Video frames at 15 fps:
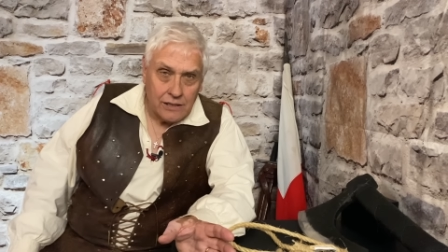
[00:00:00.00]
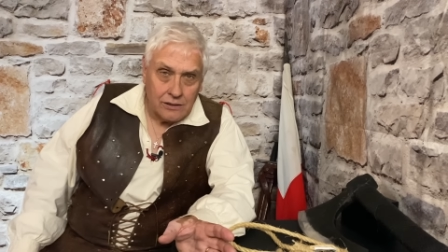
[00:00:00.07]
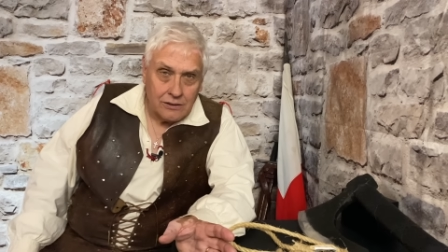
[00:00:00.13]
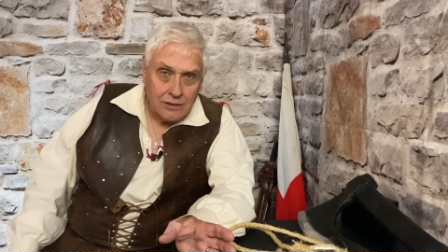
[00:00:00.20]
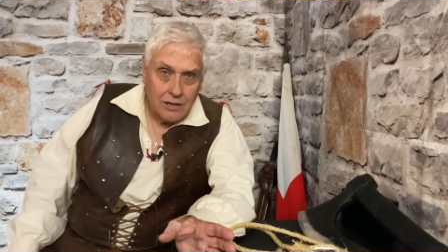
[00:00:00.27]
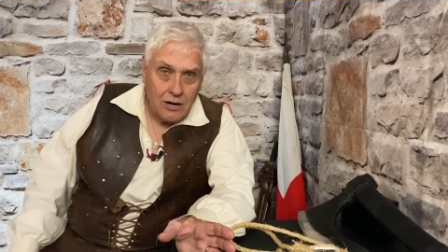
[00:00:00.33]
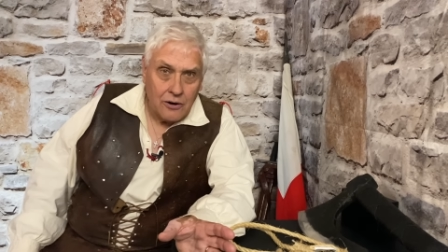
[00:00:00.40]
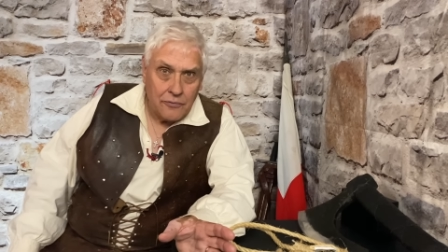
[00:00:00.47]

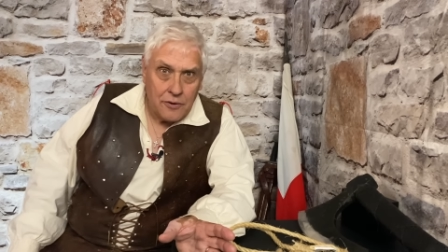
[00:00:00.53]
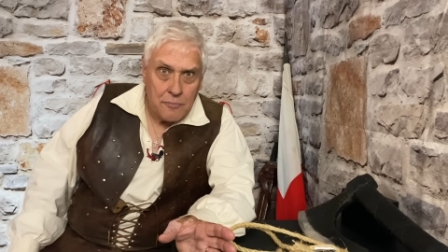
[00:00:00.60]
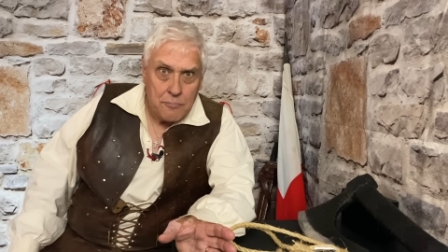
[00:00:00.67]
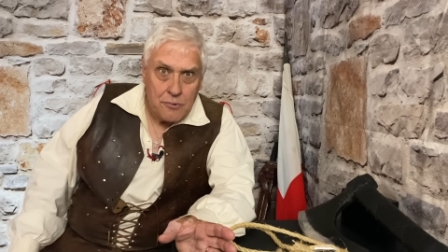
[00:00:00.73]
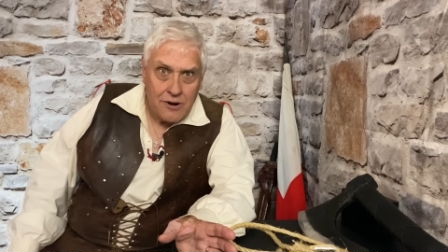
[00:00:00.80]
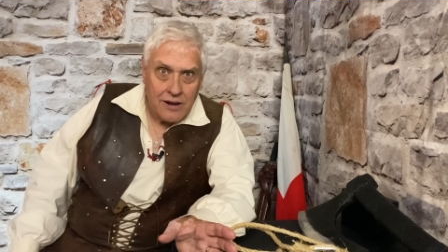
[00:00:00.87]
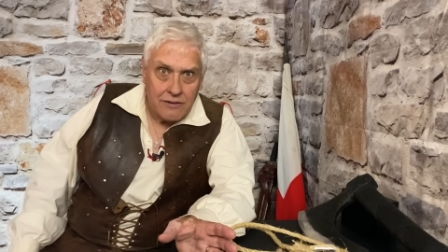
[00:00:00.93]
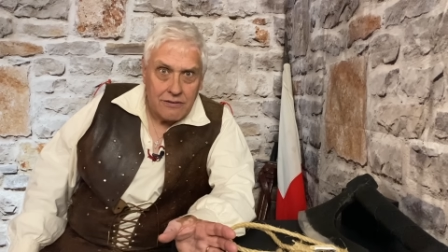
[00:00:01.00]
ale
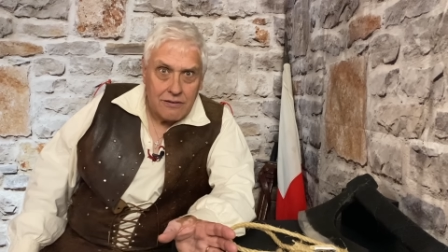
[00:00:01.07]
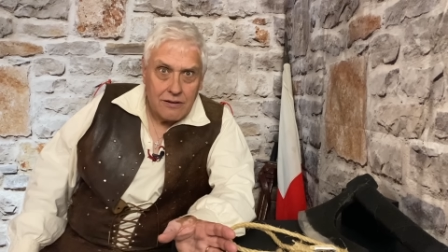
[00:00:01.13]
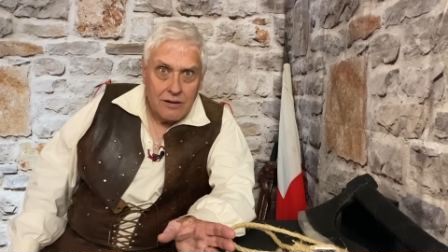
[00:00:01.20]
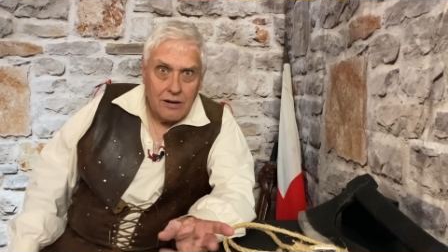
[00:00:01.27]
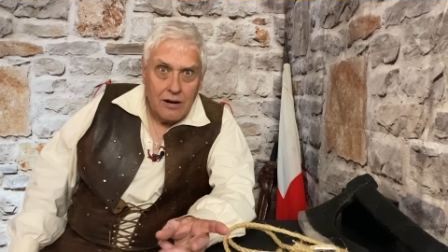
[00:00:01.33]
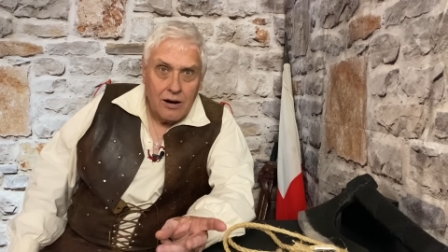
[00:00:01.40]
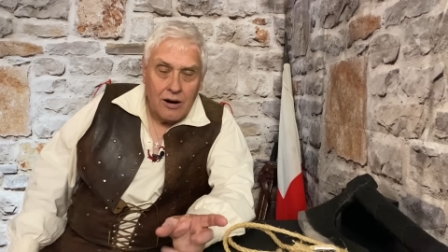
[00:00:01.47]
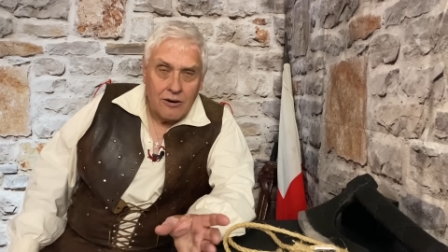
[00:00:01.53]
on the
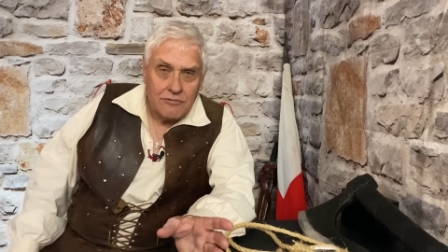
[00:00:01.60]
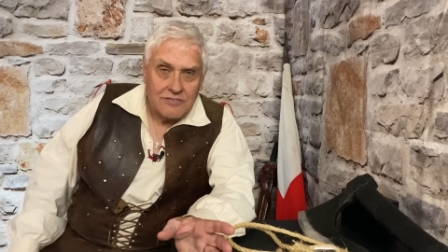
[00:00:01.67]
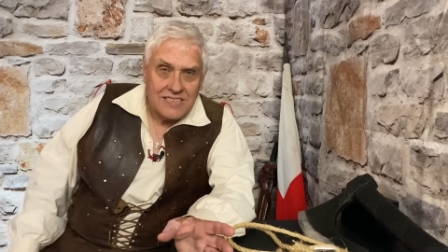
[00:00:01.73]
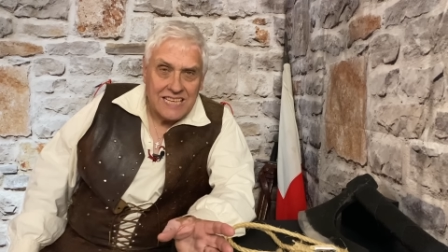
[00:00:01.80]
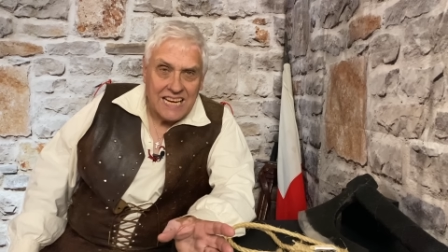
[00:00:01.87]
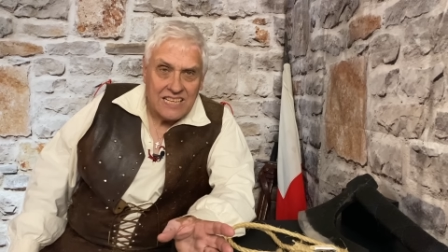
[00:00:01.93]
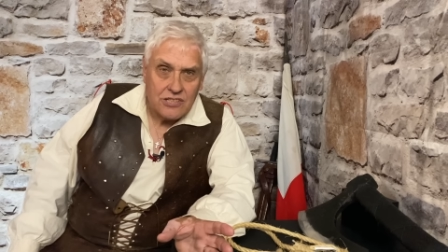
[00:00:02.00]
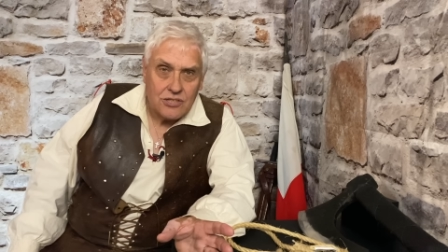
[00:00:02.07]
breath
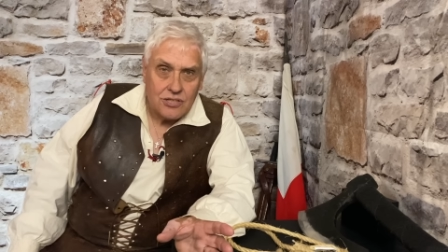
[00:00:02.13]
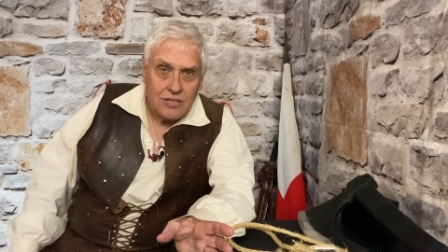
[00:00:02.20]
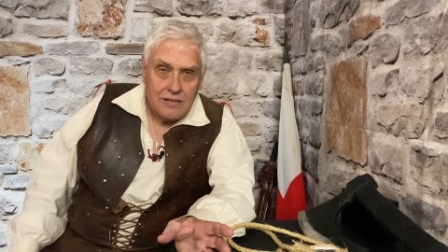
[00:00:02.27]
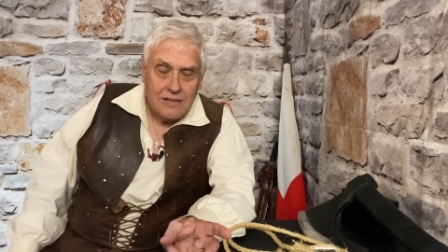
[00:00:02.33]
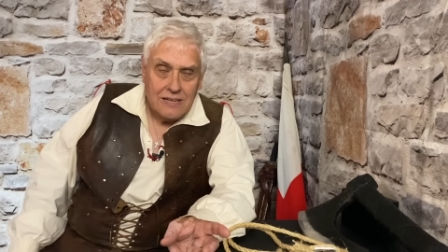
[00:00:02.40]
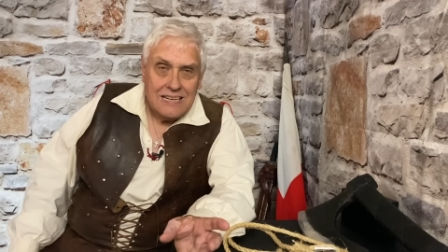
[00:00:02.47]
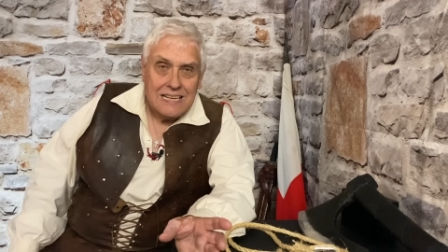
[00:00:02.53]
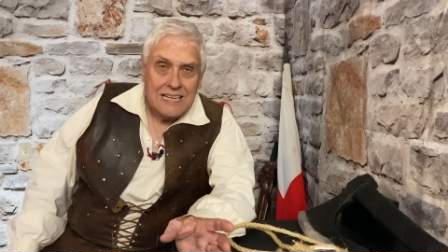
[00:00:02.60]
of
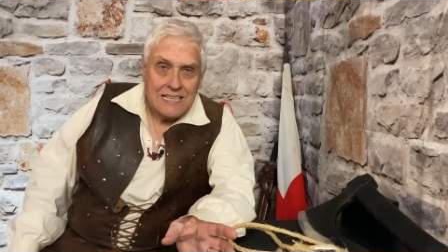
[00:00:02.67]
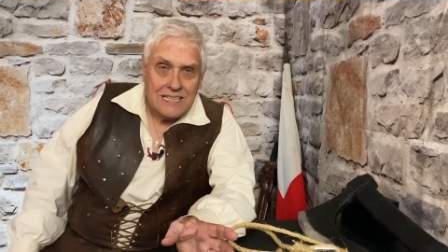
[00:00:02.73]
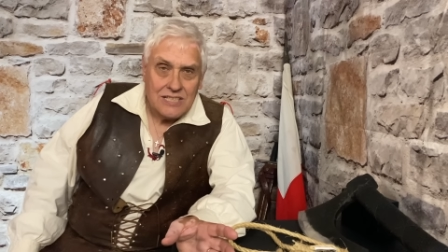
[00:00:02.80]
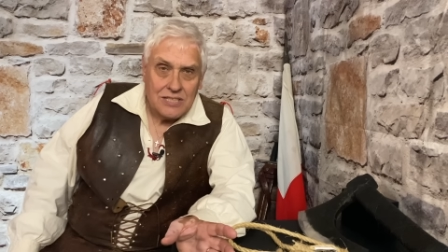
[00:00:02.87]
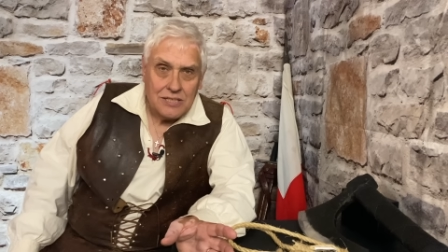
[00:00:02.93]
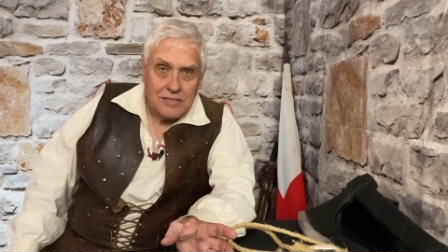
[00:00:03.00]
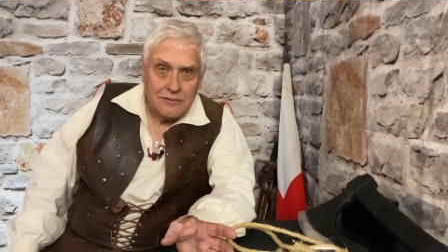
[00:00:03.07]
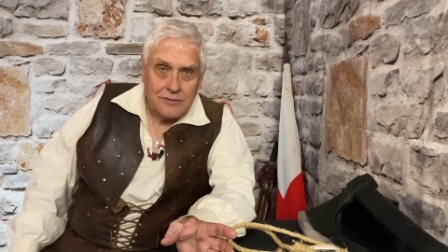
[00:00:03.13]
Ketch.
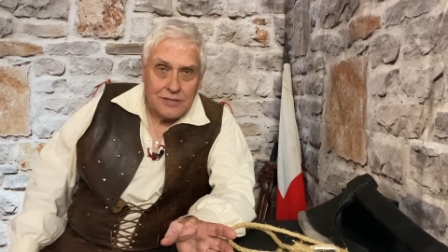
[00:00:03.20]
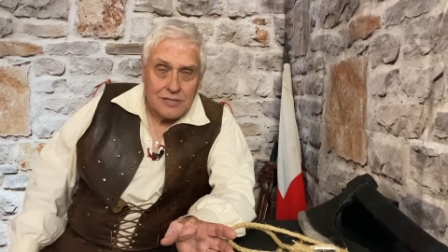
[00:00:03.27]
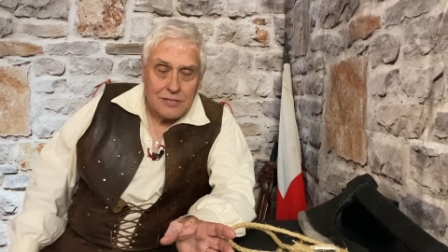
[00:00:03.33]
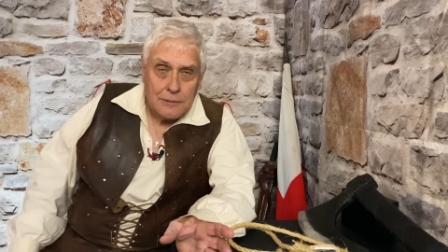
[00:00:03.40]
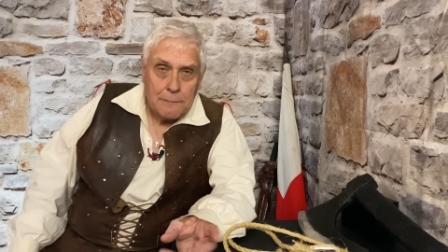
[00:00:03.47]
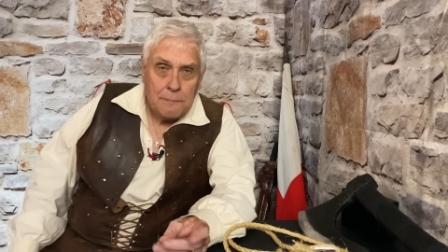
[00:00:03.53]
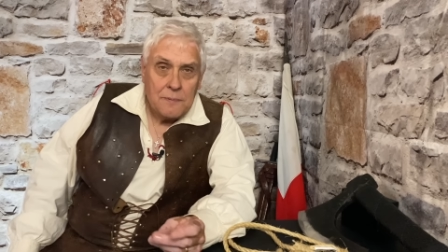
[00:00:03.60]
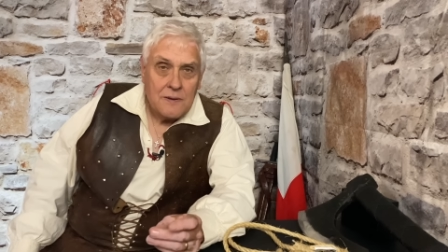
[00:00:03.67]
He's
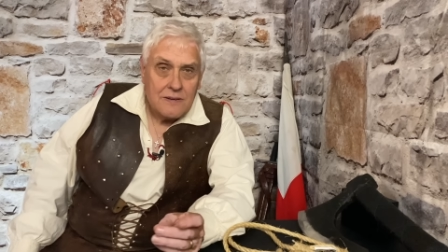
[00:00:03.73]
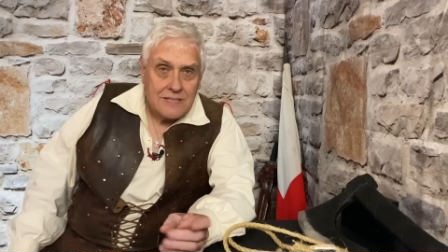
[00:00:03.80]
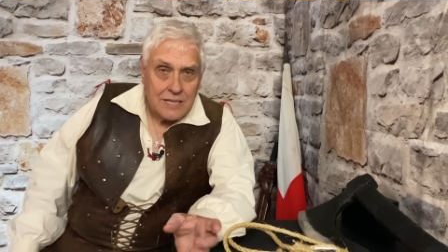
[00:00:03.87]
nervous.